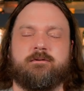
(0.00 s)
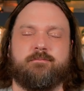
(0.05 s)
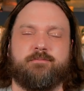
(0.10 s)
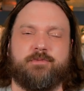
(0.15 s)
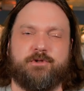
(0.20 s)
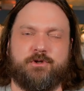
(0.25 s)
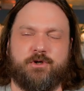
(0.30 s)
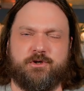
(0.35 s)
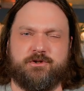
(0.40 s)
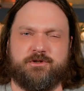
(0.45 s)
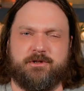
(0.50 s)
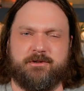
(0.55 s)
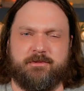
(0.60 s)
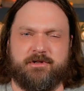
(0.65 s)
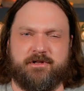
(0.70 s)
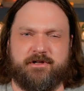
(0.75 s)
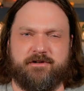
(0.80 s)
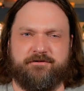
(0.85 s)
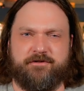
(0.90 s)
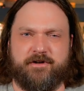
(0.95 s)
but
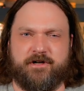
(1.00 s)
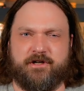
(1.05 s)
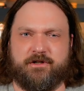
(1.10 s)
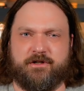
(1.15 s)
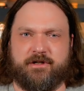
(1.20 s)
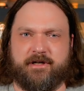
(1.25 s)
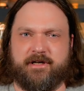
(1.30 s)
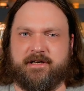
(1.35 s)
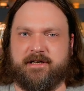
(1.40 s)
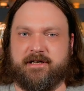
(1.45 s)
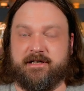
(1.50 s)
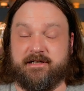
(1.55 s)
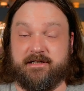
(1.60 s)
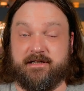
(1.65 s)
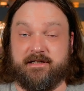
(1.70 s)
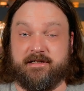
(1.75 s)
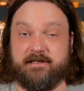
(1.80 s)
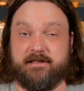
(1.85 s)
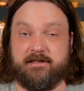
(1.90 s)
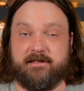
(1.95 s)
ultimately felt like it
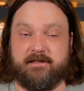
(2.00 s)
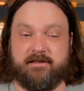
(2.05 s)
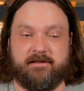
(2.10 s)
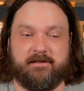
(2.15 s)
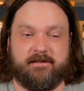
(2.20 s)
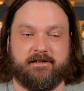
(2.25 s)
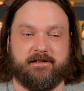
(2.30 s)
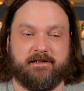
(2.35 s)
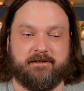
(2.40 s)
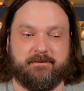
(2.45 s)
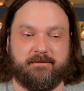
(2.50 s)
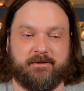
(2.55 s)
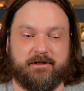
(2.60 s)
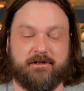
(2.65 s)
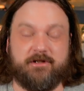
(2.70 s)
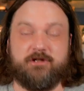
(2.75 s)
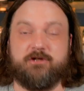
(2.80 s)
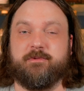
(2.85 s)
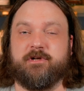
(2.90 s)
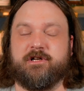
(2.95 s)
needed a
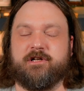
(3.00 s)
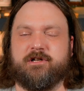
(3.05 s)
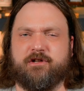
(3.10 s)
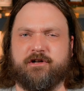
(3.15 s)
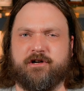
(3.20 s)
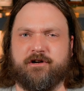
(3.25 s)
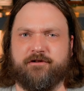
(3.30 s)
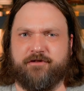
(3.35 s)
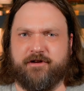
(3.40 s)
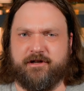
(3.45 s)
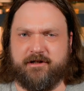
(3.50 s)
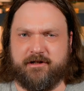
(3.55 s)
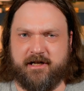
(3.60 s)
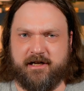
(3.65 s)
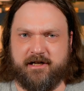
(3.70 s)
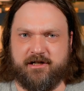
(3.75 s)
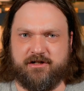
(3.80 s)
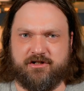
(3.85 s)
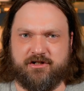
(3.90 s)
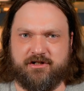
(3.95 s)
little bit of
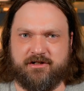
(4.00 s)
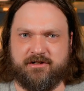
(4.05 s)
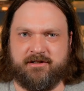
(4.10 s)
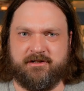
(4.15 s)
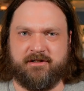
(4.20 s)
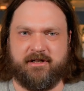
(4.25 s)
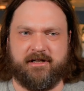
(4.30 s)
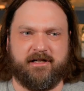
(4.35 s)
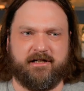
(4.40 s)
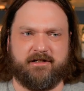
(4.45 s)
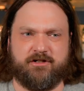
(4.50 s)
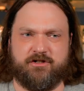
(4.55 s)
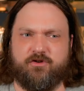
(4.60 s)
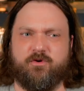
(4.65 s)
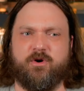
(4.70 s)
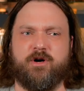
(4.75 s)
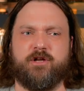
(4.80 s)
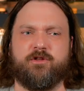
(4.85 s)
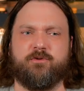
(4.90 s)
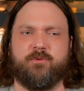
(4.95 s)
clarification and to
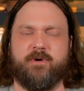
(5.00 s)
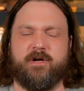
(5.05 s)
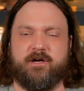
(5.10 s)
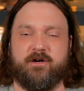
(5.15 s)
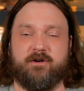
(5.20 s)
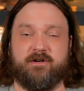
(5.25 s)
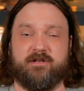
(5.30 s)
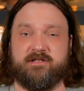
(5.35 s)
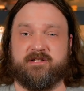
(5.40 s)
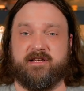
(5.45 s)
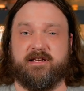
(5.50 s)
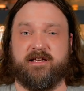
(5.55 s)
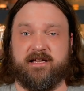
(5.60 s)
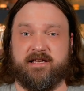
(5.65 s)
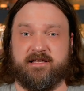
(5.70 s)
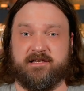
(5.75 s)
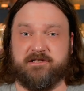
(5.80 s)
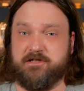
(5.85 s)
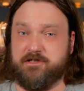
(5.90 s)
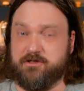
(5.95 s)
go on the record and say, hey,
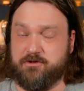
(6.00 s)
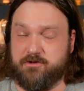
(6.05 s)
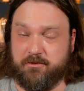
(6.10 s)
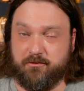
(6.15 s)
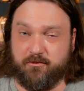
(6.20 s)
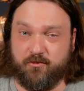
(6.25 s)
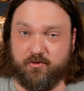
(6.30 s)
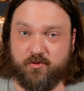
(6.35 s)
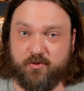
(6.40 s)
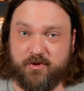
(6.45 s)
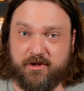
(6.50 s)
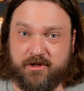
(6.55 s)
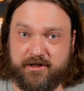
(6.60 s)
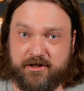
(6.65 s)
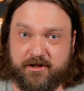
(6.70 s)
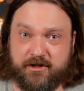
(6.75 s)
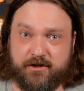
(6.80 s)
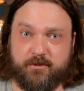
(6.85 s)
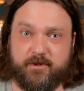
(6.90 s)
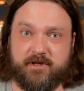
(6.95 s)
this is some really
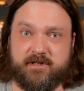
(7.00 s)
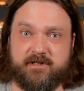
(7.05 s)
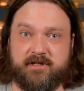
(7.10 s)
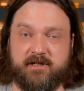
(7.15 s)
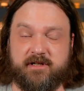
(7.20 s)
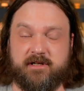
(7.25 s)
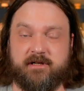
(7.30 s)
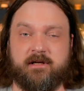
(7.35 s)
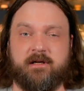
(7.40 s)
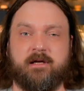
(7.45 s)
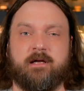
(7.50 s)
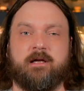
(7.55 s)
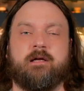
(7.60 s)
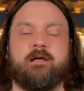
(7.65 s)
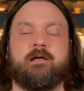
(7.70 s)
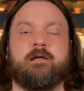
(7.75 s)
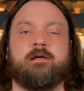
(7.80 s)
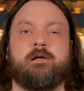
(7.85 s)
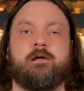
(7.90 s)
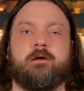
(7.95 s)
good whiskey,
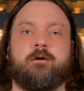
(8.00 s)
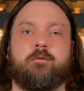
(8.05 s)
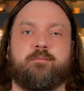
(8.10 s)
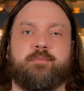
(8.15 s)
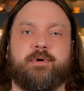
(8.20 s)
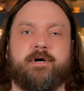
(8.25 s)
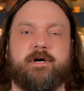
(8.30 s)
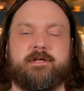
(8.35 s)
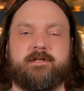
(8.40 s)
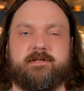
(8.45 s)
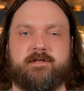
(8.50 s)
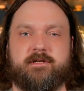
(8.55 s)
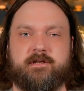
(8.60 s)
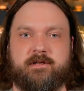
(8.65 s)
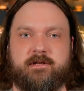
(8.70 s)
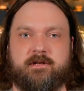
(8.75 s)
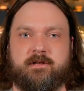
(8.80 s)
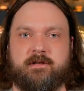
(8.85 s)
but